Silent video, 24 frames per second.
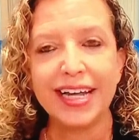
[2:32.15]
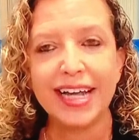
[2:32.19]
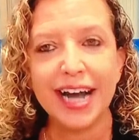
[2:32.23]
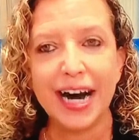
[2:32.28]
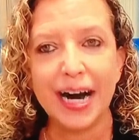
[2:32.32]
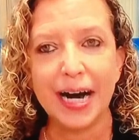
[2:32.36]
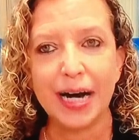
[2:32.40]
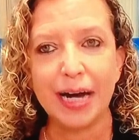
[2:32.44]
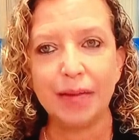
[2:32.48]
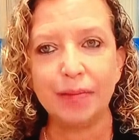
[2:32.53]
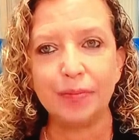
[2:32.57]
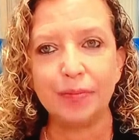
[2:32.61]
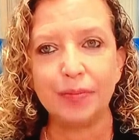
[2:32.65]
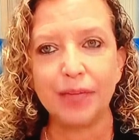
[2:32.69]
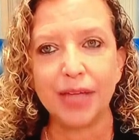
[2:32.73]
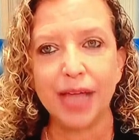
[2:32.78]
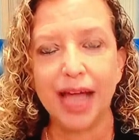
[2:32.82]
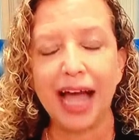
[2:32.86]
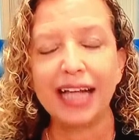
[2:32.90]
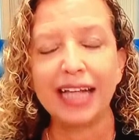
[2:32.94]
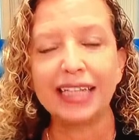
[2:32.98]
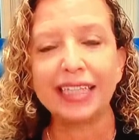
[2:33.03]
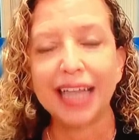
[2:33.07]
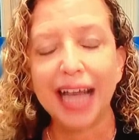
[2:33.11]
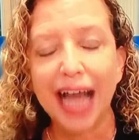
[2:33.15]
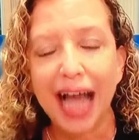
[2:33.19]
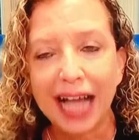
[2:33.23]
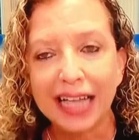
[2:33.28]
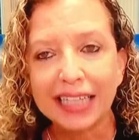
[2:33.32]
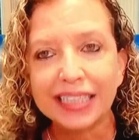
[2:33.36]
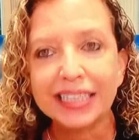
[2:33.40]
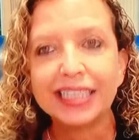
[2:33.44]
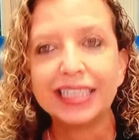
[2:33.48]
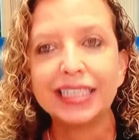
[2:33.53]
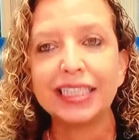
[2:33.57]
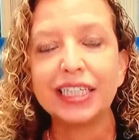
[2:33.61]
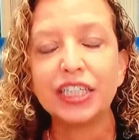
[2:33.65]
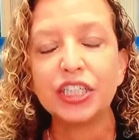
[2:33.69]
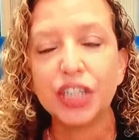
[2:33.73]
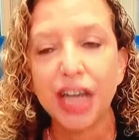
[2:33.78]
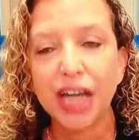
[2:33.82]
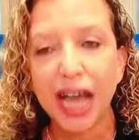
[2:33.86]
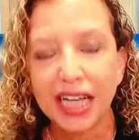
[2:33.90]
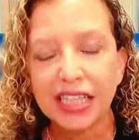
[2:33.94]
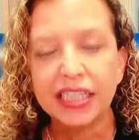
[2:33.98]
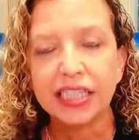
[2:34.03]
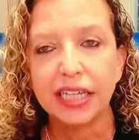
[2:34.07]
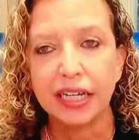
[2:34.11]
um, and, and
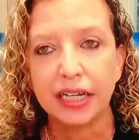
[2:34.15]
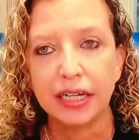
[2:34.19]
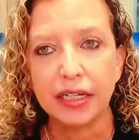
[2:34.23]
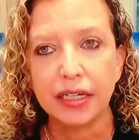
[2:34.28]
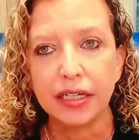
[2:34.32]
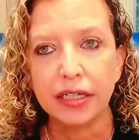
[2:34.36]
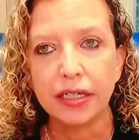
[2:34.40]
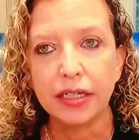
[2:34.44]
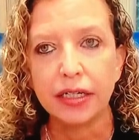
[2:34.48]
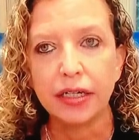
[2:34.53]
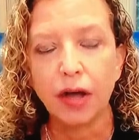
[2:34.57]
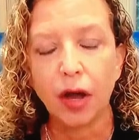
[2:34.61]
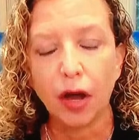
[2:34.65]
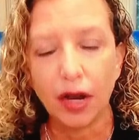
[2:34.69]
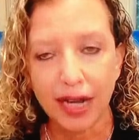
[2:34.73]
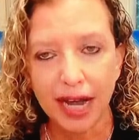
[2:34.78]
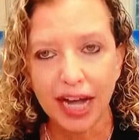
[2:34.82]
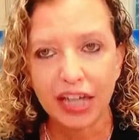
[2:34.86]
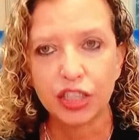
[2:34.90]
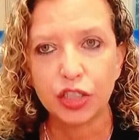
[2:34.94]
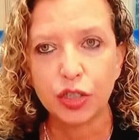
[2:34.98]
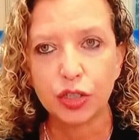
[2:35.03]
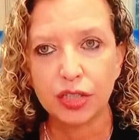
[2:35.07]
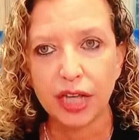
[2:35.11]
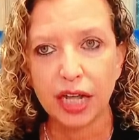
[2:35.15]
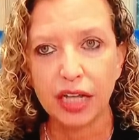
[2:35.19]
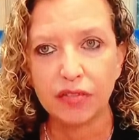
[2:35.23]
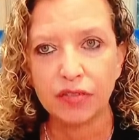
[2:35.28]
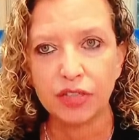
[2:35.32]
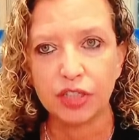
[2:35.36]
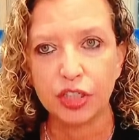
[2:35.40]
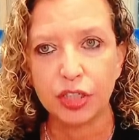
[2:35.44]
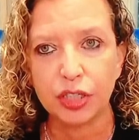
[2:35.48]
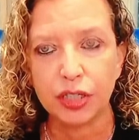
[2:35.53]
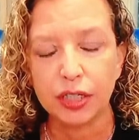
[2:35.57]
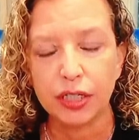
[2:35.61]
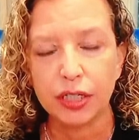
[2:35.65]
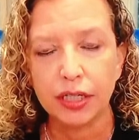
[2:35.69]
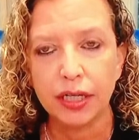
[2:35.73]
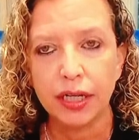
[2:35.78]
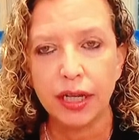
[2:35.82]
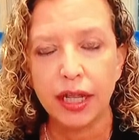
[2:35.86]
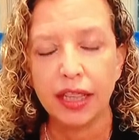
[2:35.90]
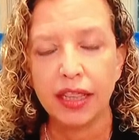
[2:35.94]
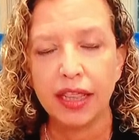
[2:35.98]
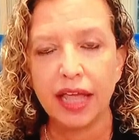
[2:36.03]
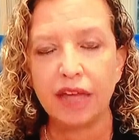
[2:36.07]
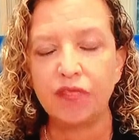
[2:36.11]
suggested on national television
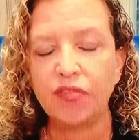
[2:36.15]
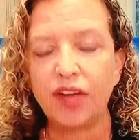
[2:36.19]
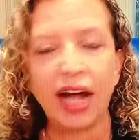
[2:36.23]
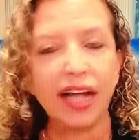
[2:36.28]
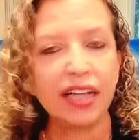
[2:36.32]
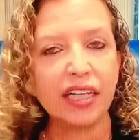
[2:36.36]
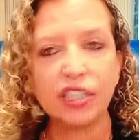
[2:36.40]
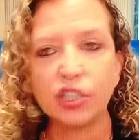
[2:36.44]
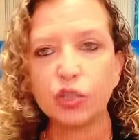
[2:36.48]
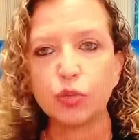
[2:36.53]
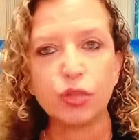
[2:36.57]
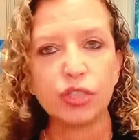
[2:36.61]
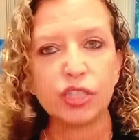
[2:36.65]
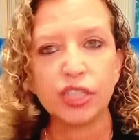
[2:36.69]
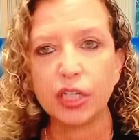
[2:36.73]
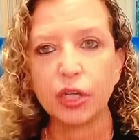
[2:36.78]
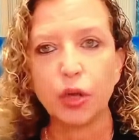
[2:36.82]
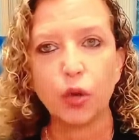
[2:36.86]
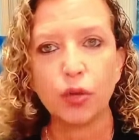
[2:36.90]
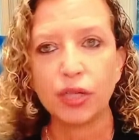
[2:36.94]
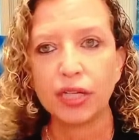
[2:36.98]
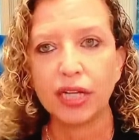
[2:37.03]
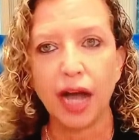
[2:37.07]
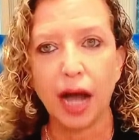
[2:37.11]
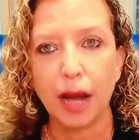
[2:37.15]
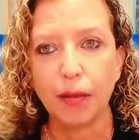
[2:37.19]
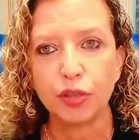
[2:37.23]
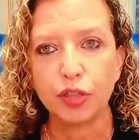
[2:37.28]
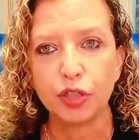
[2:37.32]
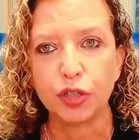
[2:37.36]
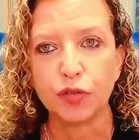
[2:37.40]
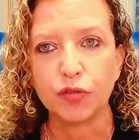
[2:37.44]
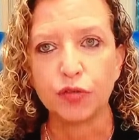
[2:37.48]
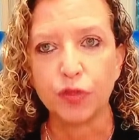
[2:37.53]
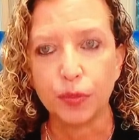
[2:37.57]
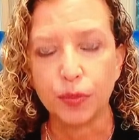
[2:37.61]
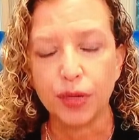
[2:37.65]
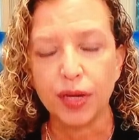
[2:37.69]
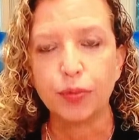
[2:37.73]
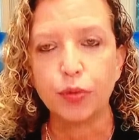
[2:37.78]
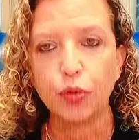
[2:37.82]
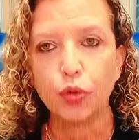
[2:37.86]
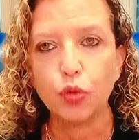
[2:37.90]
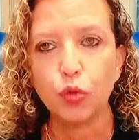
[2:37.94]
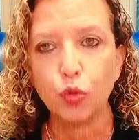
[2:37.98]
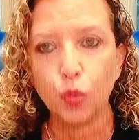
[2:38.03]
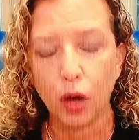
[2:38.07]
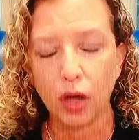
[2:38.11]
that violence was the only option for people
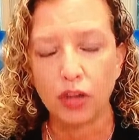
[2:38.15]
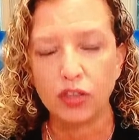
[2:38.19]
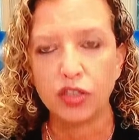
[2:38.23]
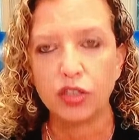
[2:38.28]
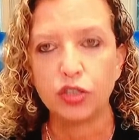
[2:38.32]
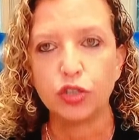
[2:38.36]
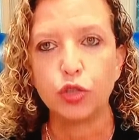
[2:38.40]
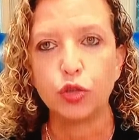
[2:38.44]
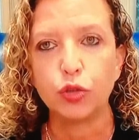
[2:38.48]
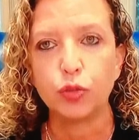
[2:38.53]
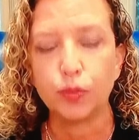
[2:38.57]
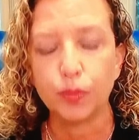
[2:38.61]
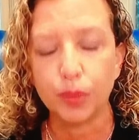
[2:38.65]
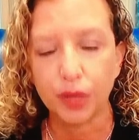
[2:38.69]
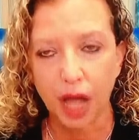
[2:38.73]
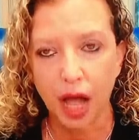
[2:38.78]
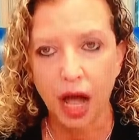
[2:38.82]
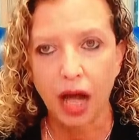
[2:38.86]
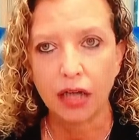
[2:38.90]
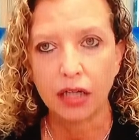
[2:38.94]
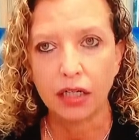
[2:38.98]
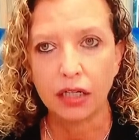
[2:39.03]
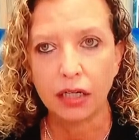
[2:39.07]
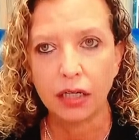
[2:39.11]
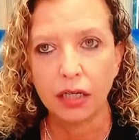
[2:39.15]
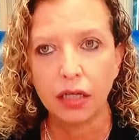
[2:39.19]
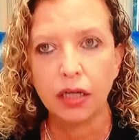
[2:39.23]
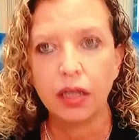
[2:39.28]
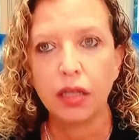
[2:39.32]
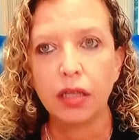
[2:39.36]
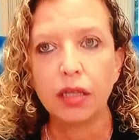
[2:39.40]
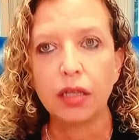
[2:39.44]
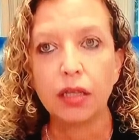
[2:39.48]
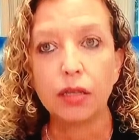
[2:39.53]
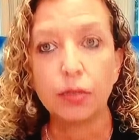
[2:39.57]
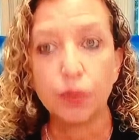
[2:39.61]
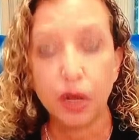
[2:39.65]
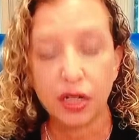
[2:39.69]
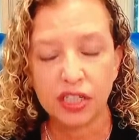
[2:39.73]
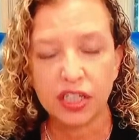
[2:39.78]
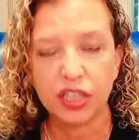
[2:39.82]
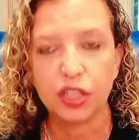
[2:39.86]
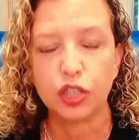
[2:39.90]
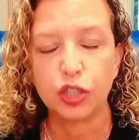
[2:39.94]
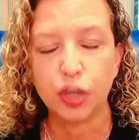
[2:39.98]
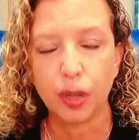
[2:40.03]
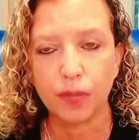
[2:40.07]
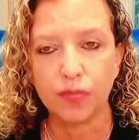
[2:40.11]
who wanted to block
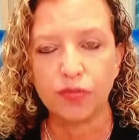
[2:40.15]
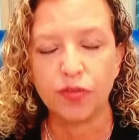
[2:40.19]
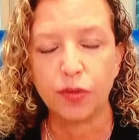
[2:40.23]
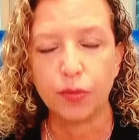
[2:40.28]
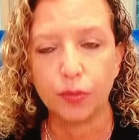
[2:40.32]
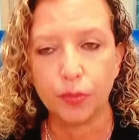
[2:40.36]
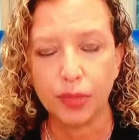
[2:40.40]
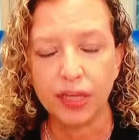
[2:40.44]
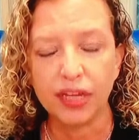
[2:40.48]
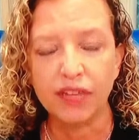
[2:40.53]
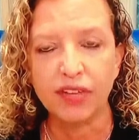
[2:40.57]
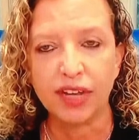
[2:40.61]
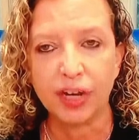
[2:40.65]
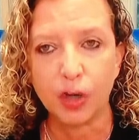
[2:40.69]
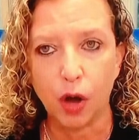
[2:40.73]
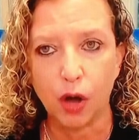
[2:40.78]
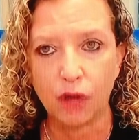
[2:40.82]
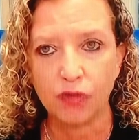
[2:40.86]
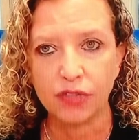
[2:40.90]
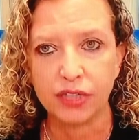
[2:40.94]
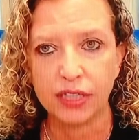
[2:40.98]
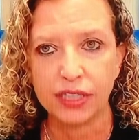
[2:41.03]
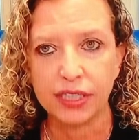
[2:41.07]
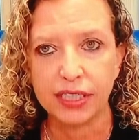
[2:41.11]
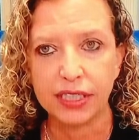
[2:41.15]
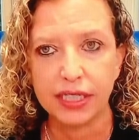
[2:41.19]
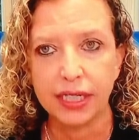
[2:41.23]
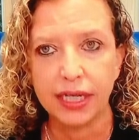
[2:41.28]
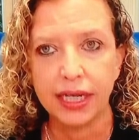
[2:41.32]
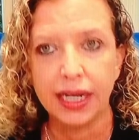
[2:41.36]
President Trump from leaving office.